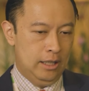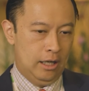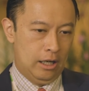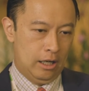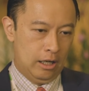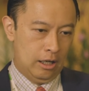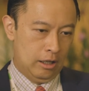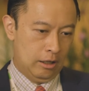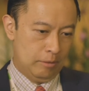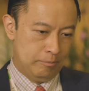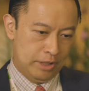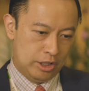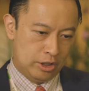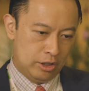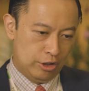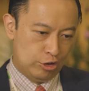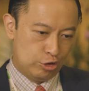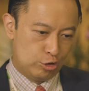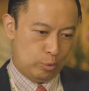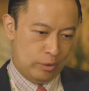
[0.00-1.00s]
Uh,
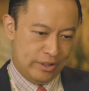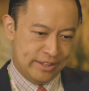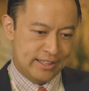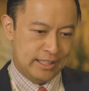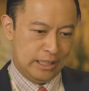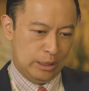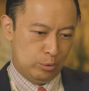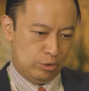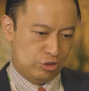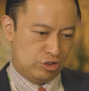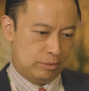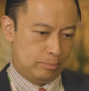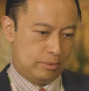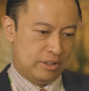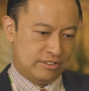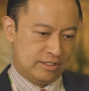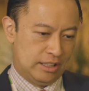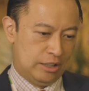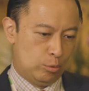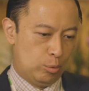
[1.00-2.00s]
because one thing which the
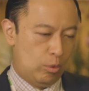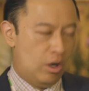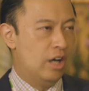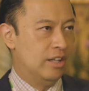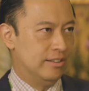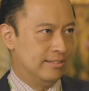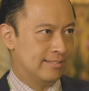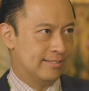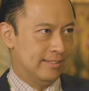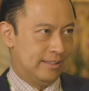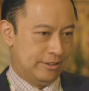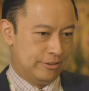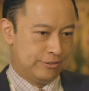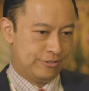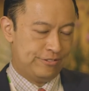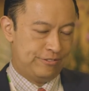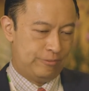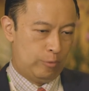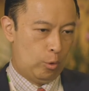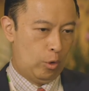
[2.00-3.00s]
president wants
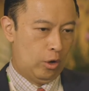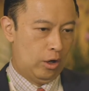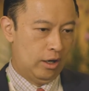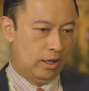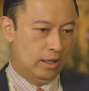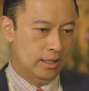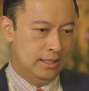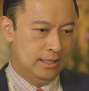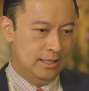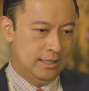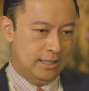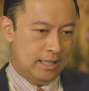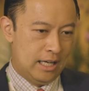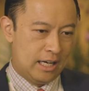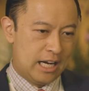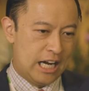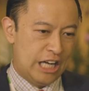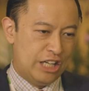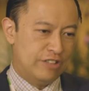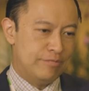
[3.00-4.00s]
is for a
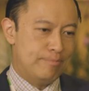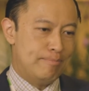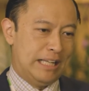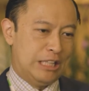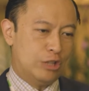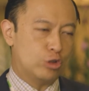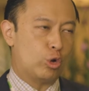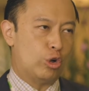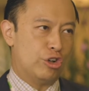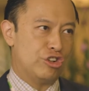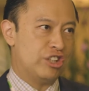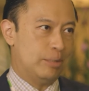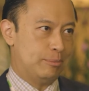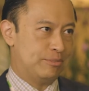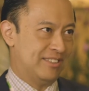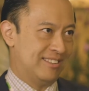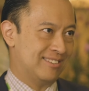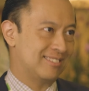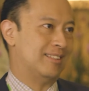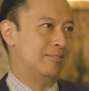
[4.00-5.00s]
kind of mentorship
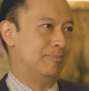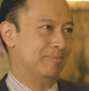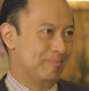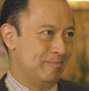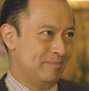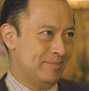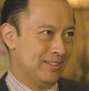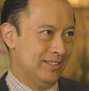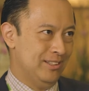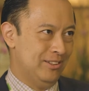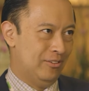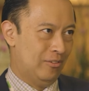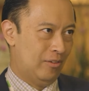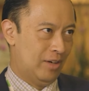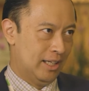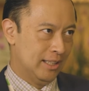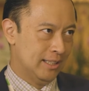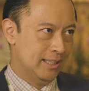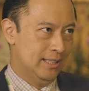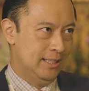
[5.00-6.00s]
system,
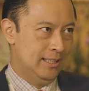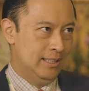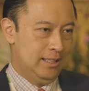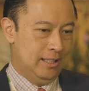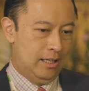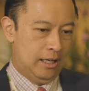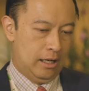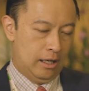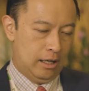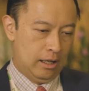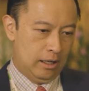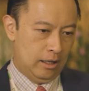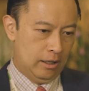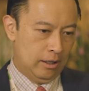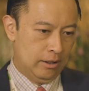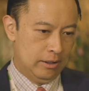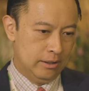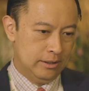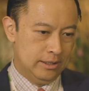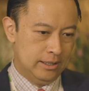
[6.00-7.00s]
right?
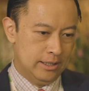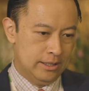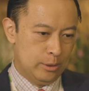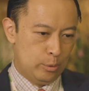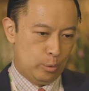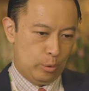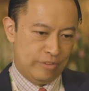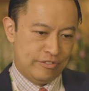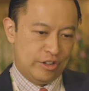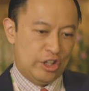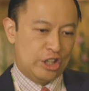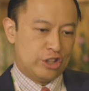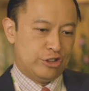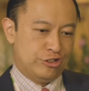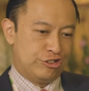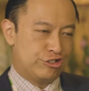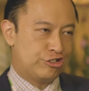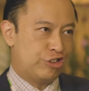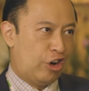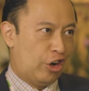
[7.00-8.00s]
Uh, we're very
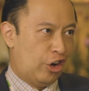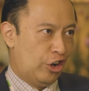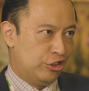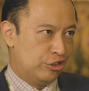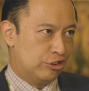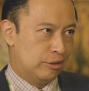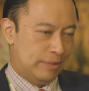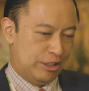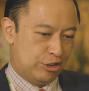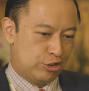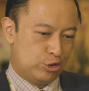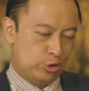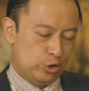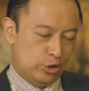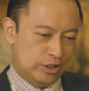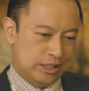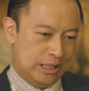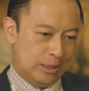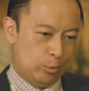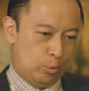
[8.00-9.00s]
concerned to make
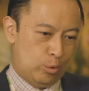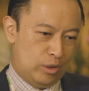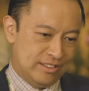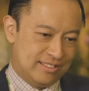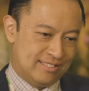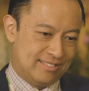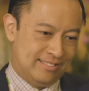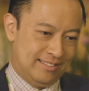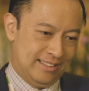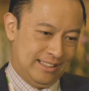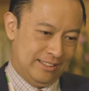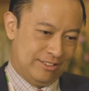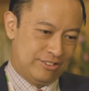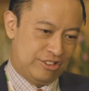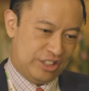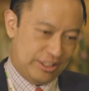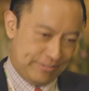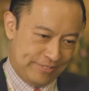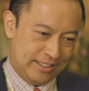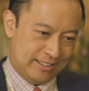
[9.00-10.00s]
sure that once the
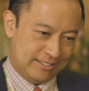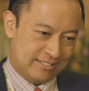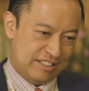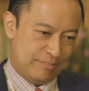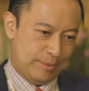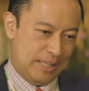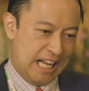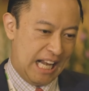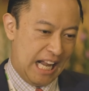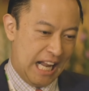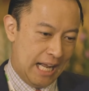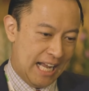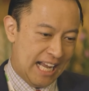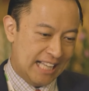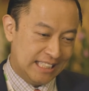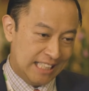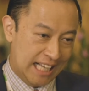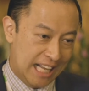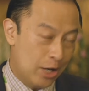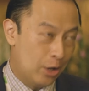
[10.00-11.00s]
certificates have been
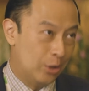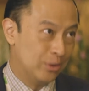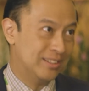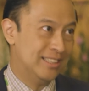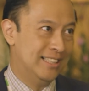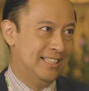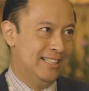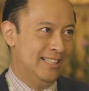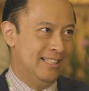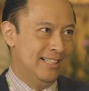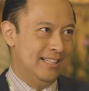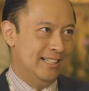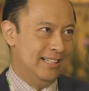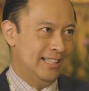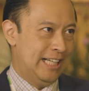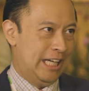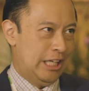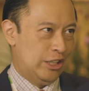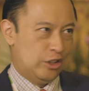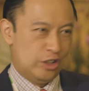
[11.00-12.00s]
handed out,
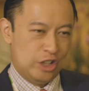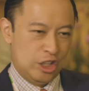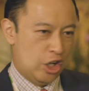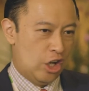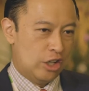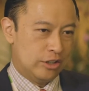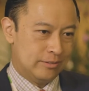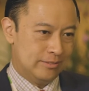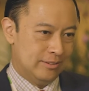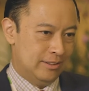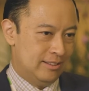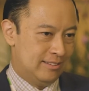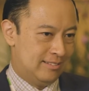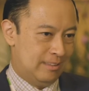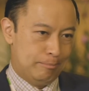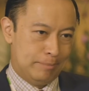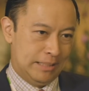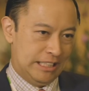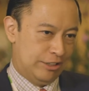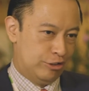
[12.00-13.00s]
that they're not
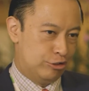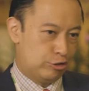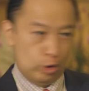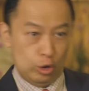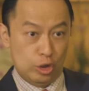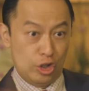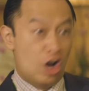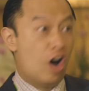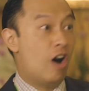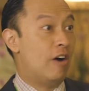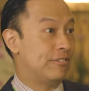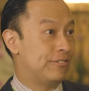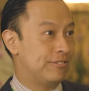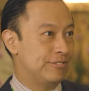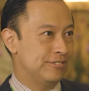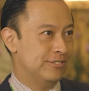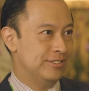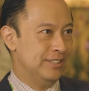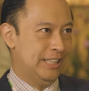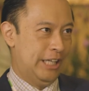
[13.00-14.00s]
simply sold
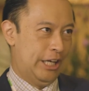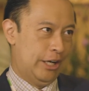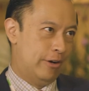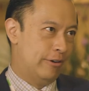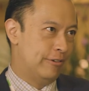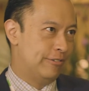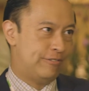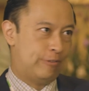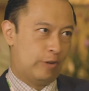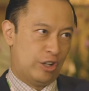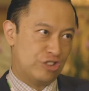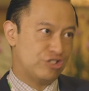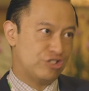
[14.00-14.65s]
off, you know, for a